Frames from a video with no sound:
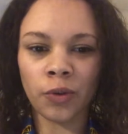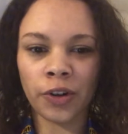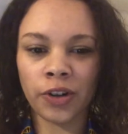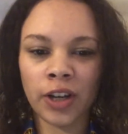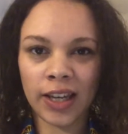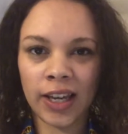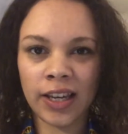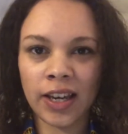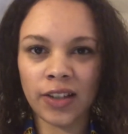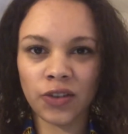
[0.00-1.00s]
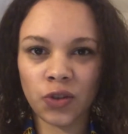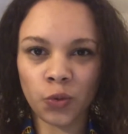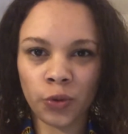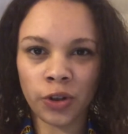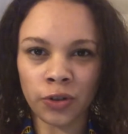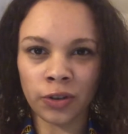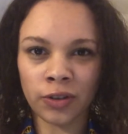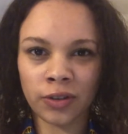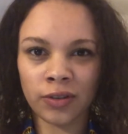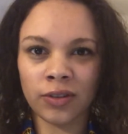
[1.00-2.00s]
word, a squirrel.
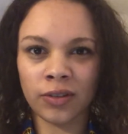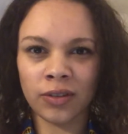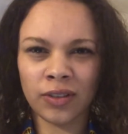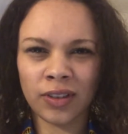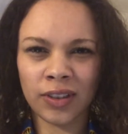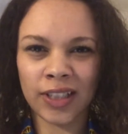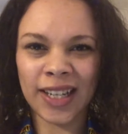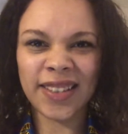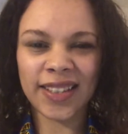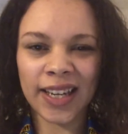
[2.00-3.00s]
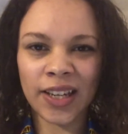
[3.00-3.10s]
Did I say